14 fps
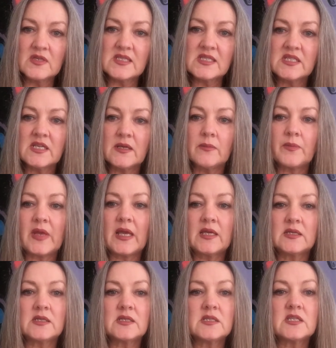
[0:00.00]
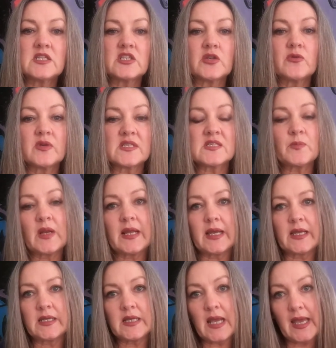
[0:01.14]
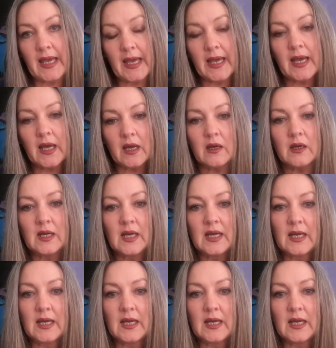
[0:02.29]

step and to explain how